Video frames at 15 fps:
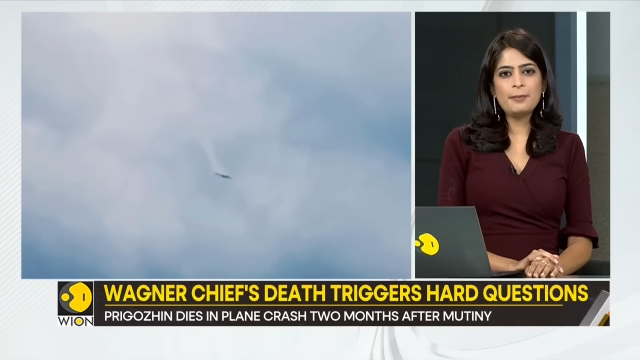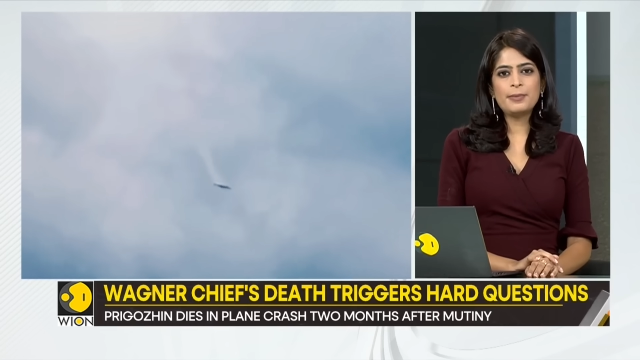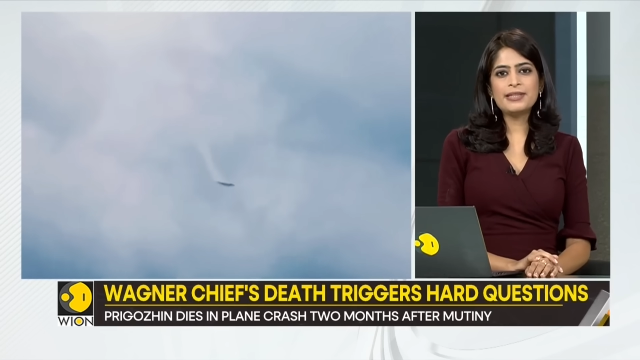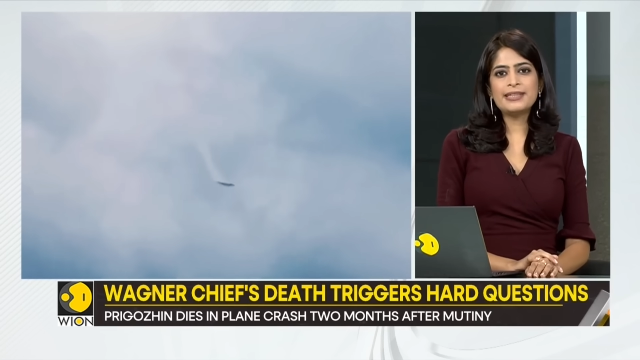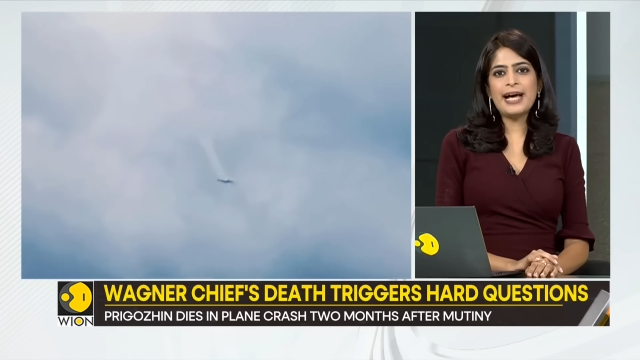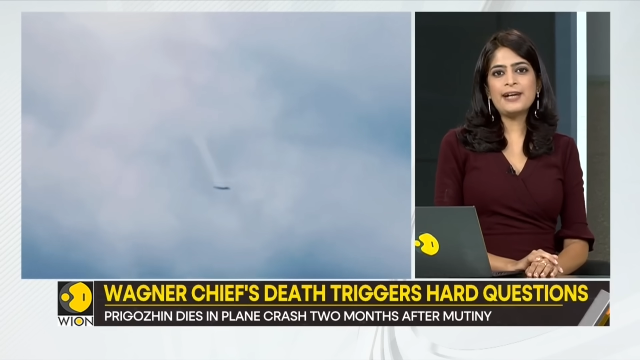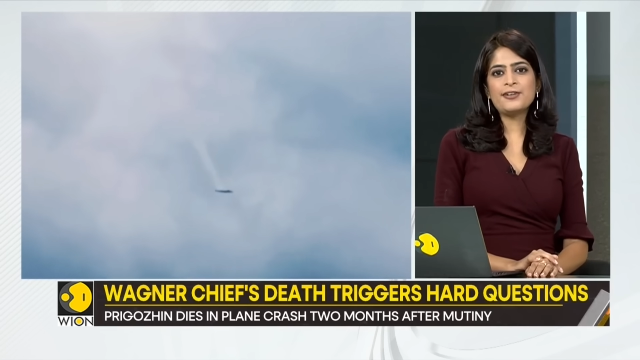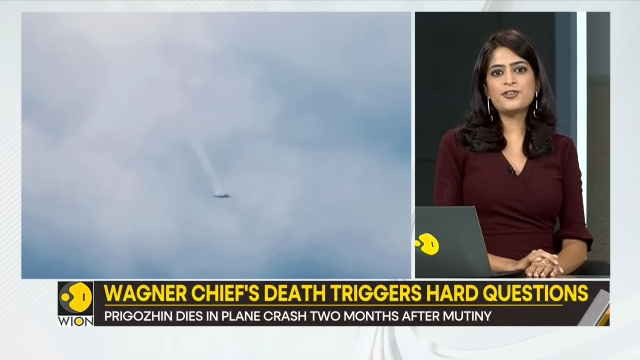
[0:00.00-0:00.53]

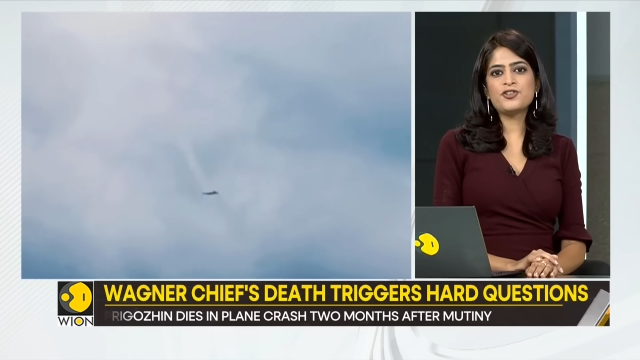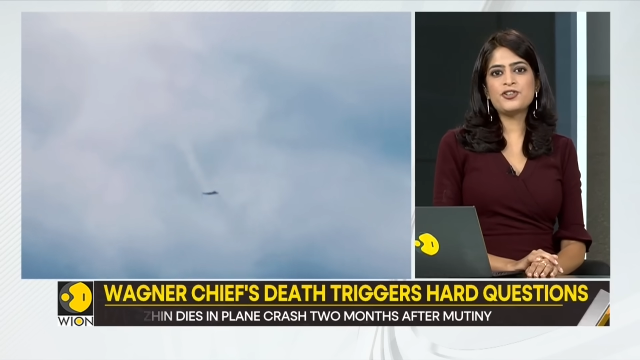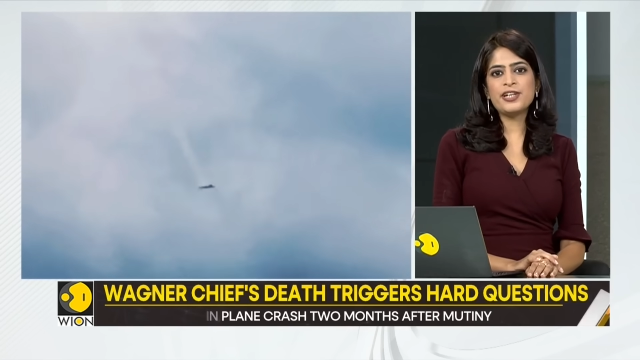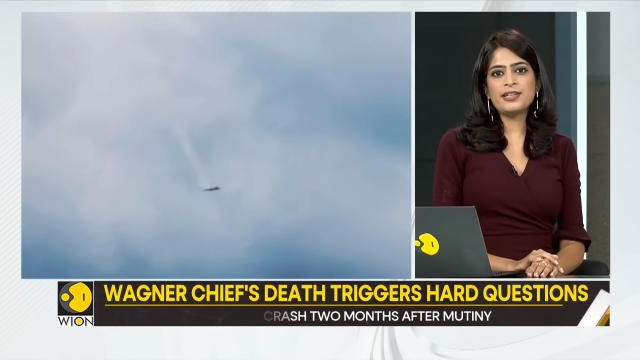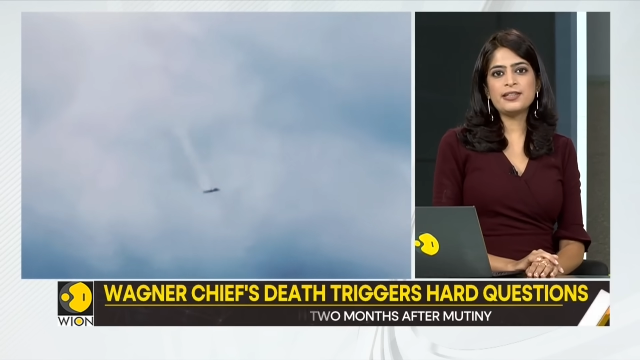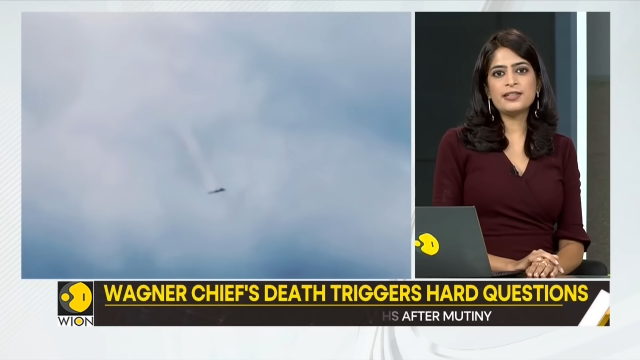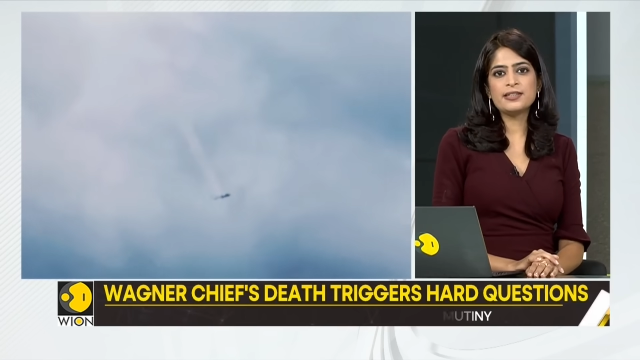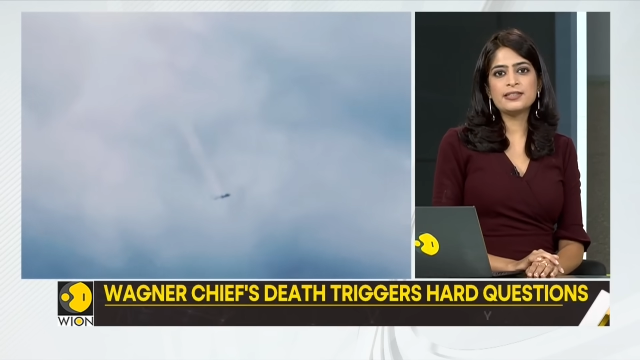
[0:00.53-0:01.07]
But that
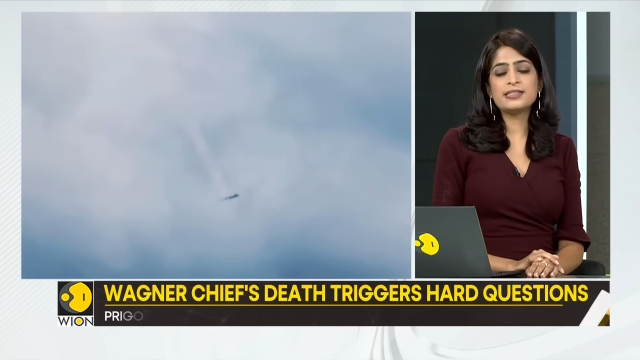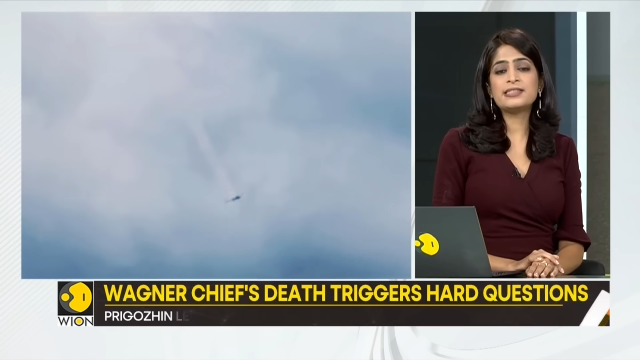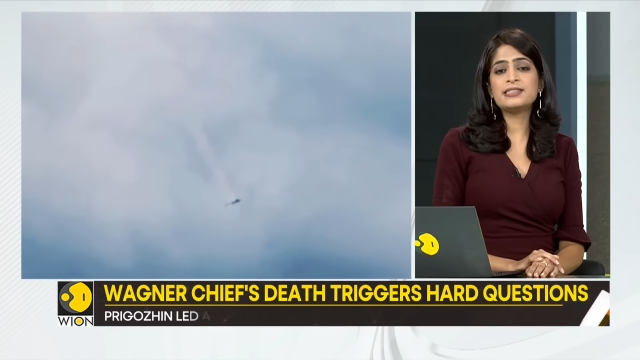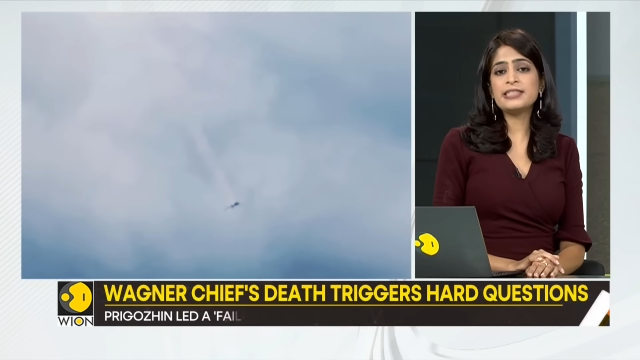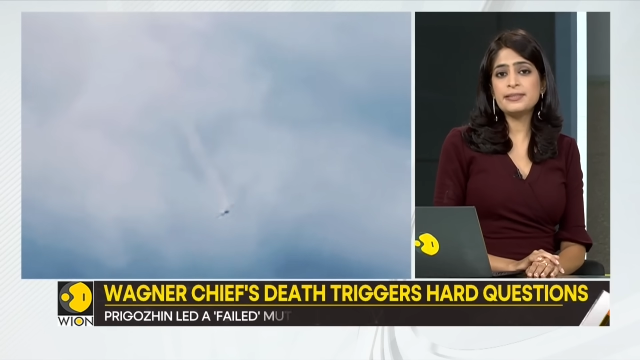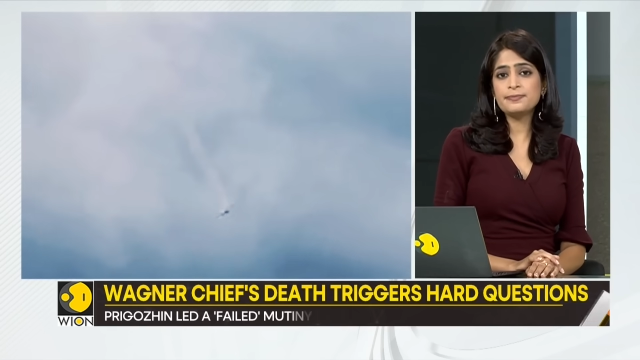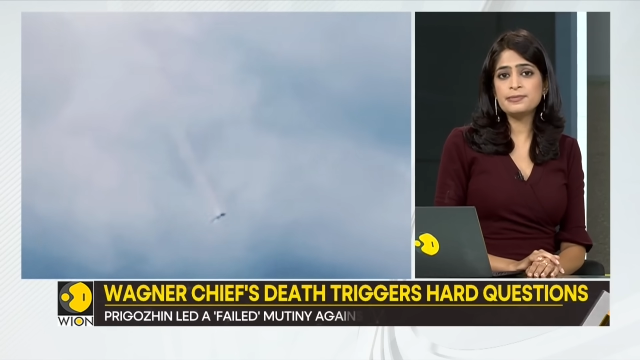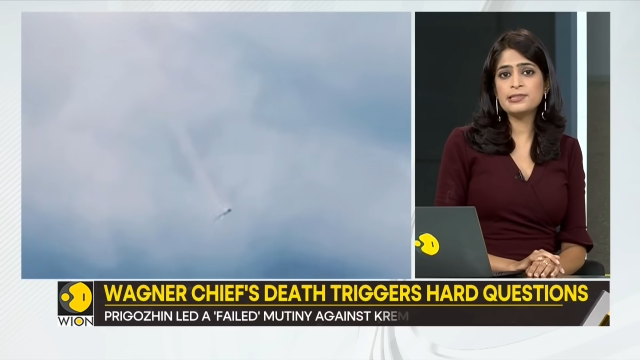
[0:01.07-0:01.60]
trick
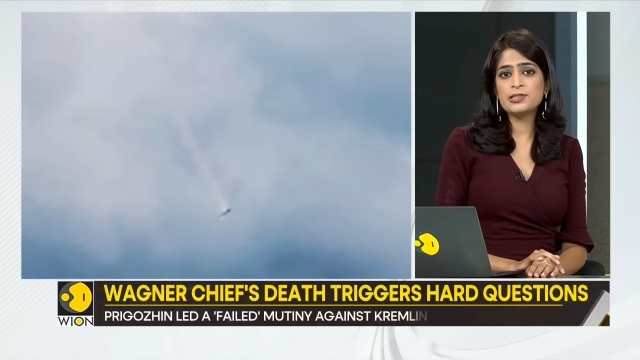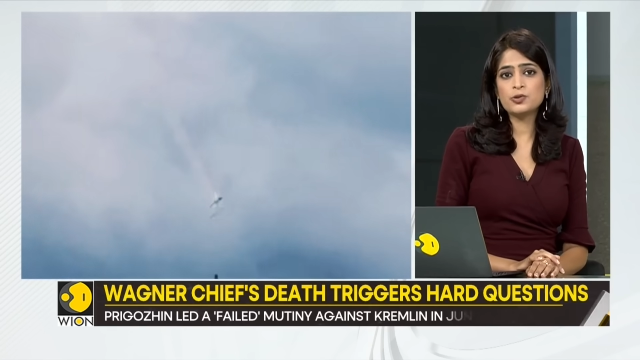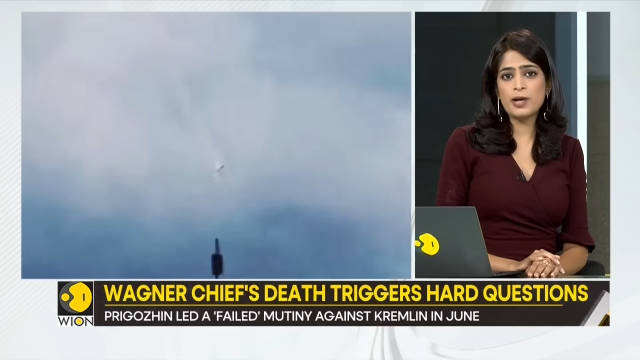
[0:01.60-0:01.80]
seems